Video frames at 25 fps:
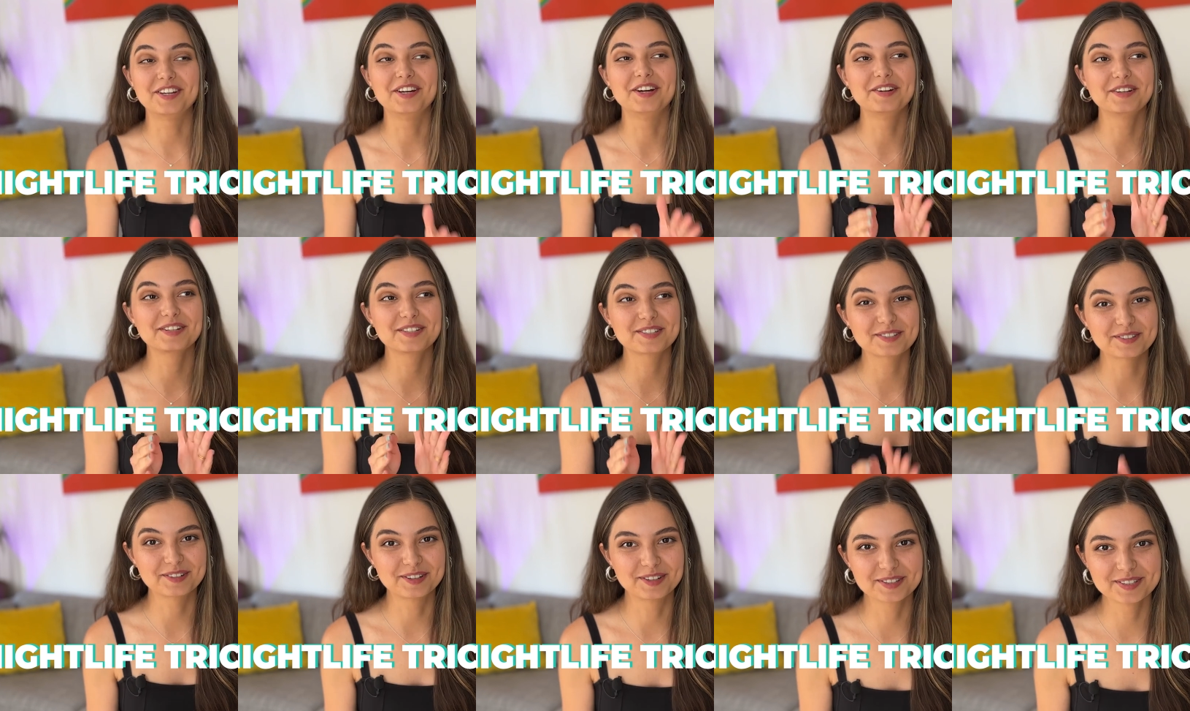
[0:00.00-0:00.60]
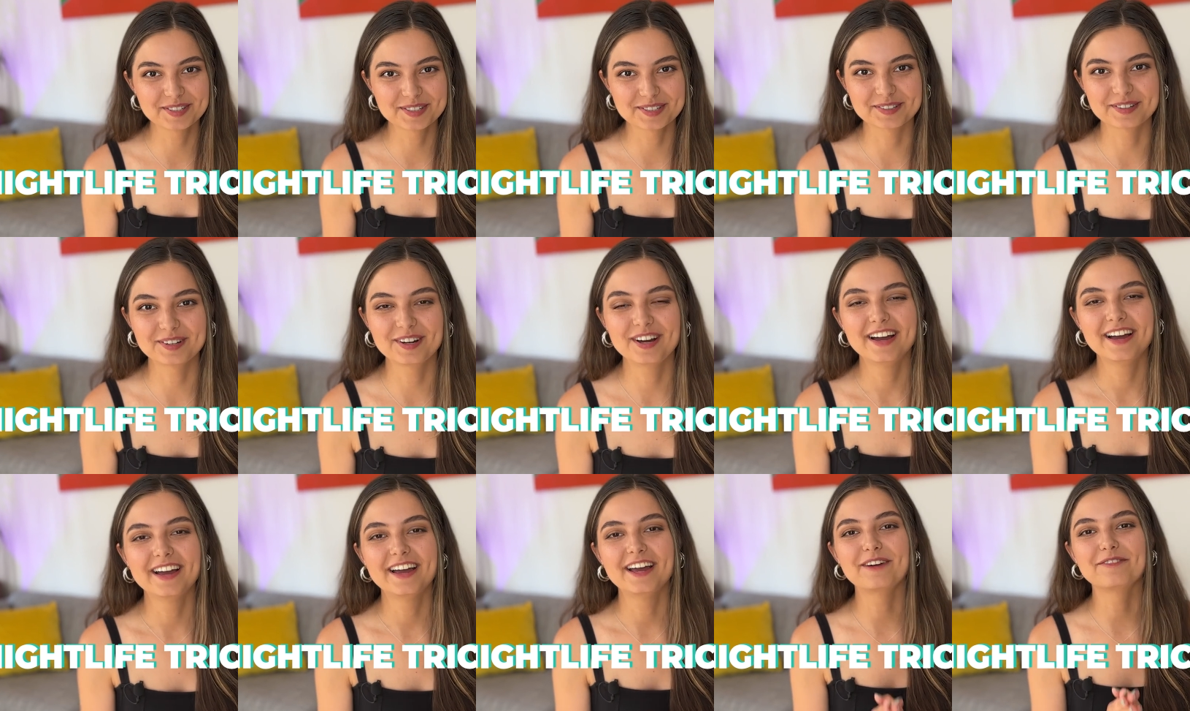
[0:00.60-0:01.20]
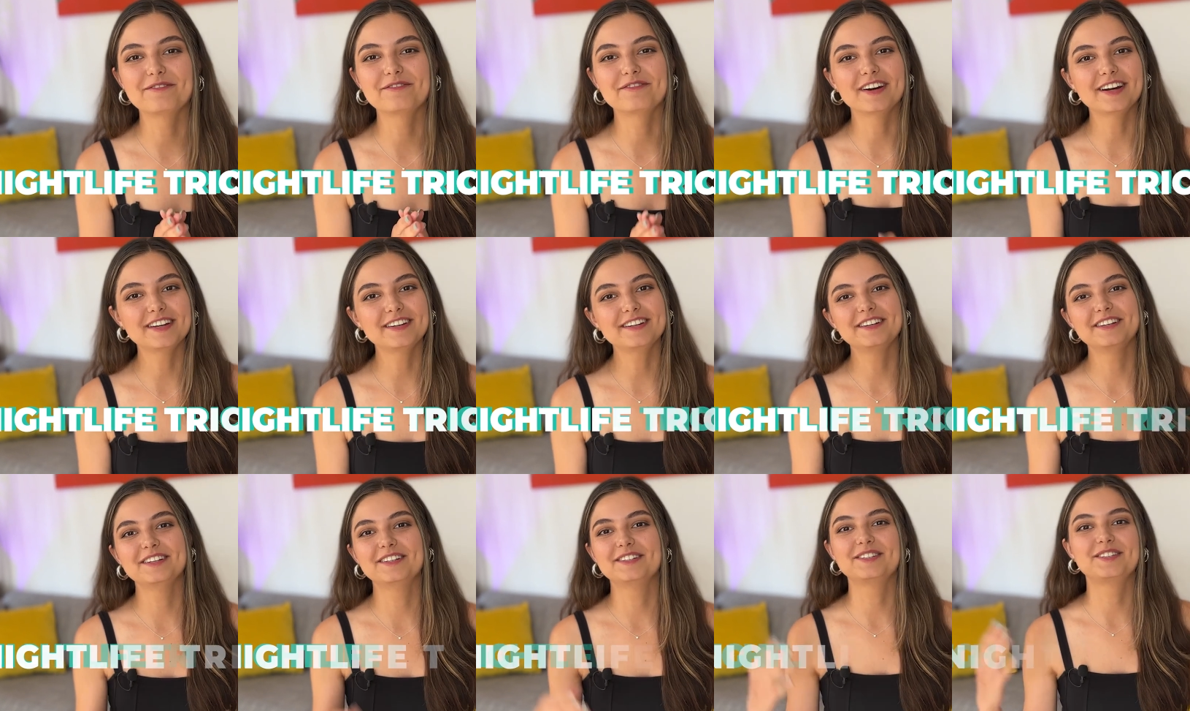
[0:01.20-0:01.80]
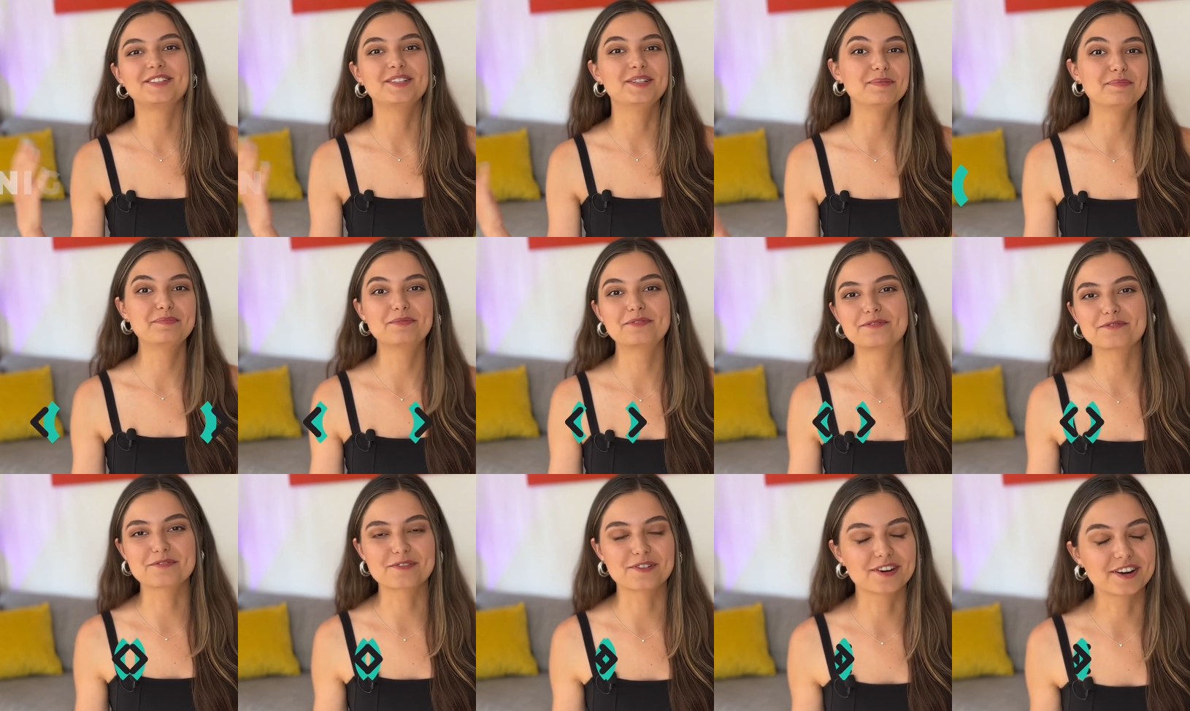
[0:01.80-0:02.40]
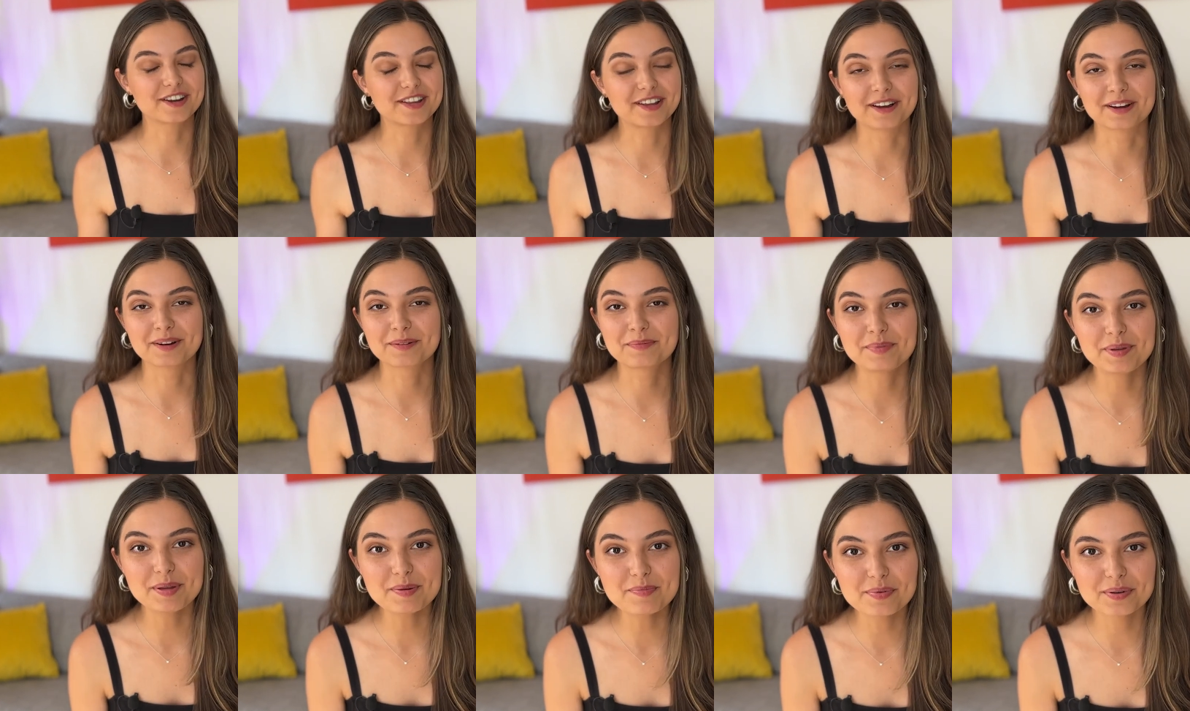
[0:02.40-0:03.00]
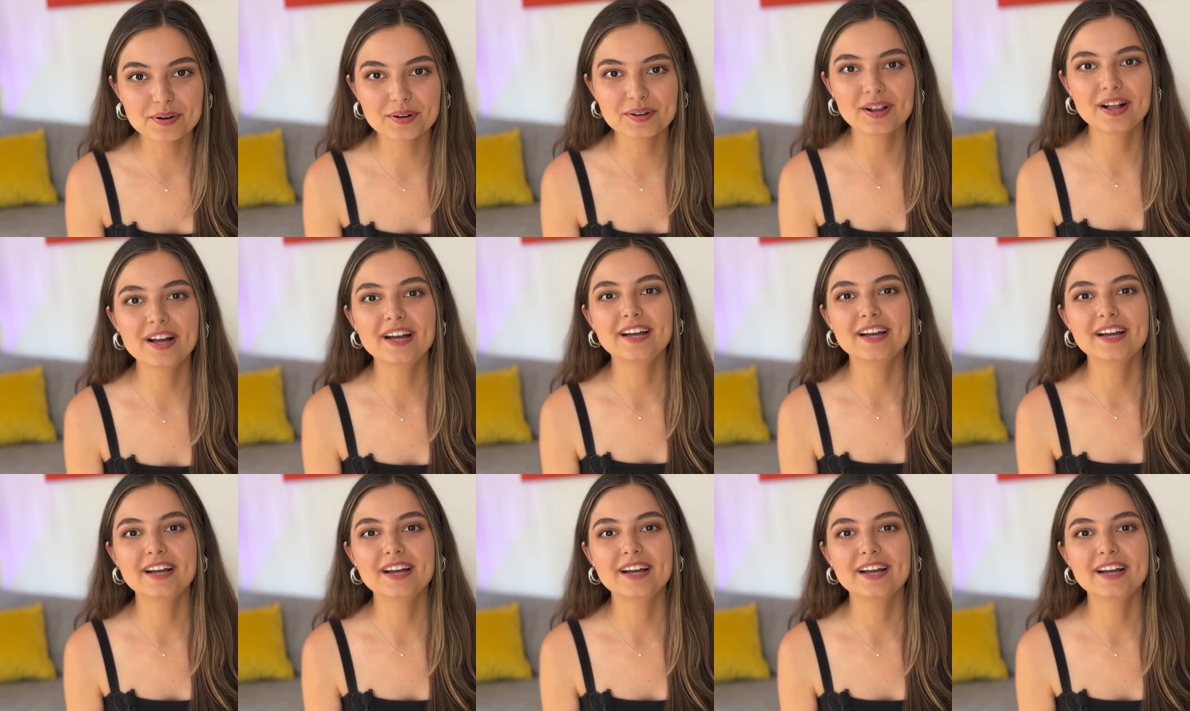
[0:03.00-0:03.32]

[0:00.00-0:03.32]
there is also a funny tip for young people.